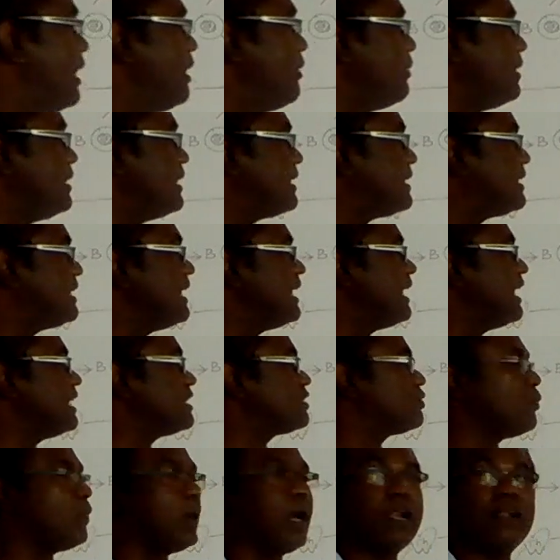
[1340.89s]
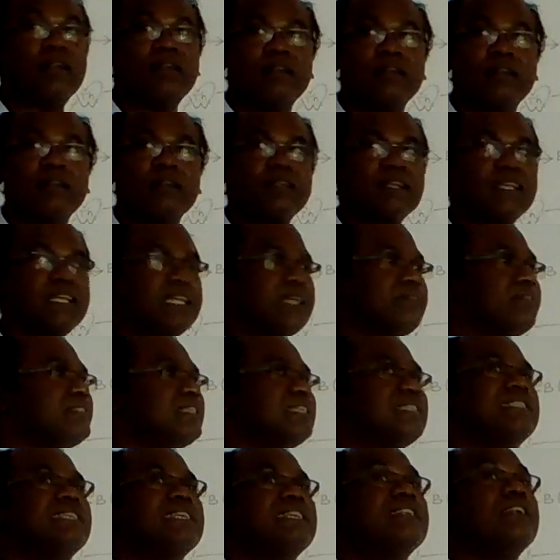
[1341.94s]
when the TH1 gives
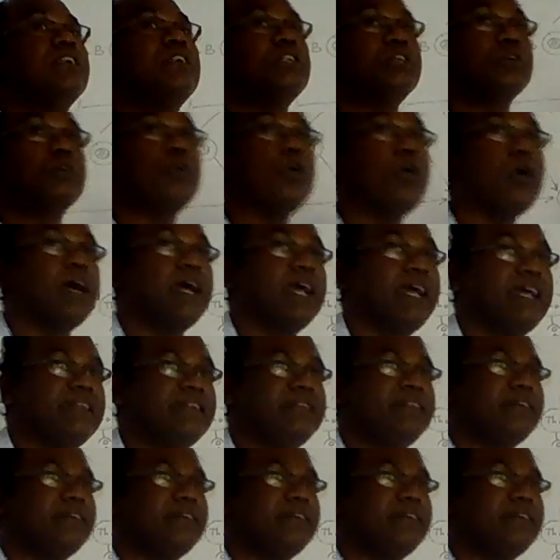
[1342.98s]
the signal to go ahead,